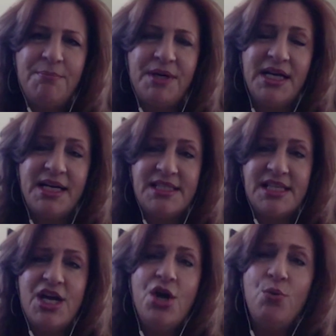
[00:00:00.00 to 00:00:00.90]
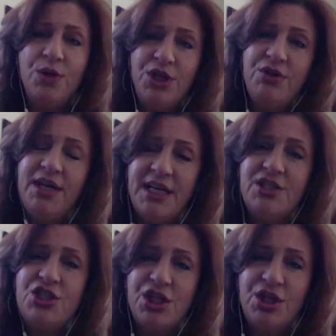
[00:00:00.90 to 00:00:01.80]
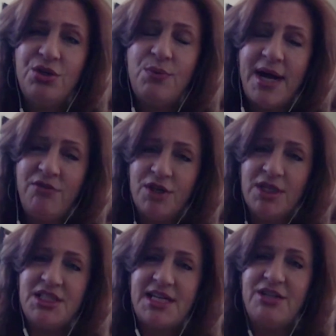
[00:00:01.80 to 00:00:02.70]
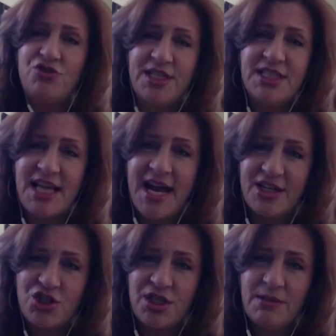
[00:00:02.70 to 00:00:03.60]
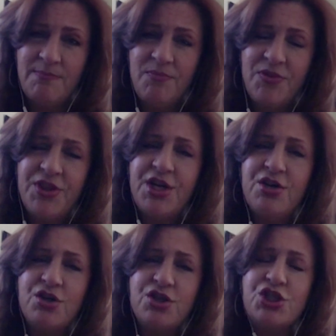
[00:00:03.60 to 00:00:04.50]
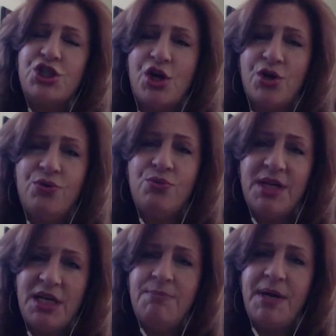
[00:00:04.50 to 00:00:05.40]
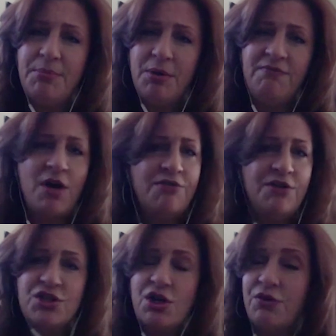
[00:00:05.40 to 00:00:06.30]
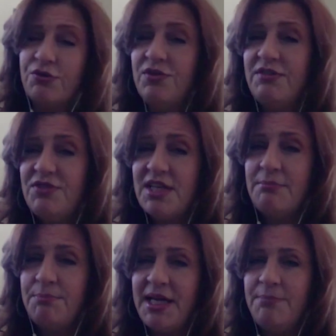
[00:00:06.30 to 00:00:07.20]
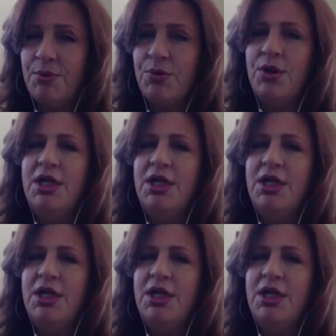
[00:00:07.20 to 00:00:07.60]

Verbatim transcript: Because when you get into a real estate transaction, there are so many people involved. There's over 15 people.